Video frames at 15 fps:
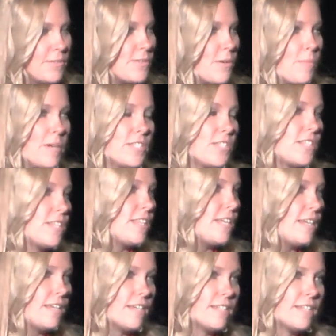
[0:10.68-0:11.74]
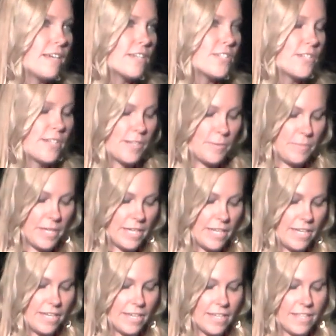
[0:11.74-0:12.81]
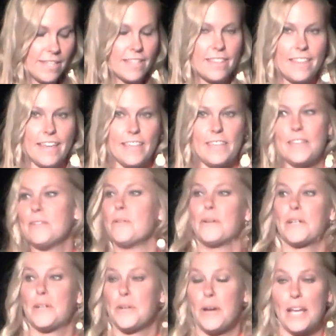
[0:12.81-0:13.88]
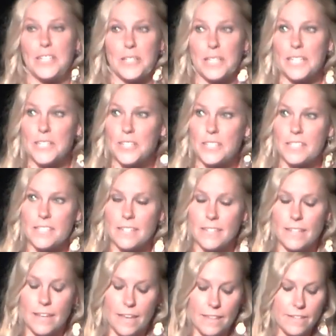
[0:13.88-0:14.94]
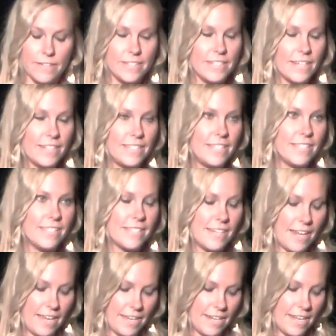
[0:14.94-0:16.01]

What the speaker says: much to the induction committee. Thank you, or congratulations to the other inductees tonight.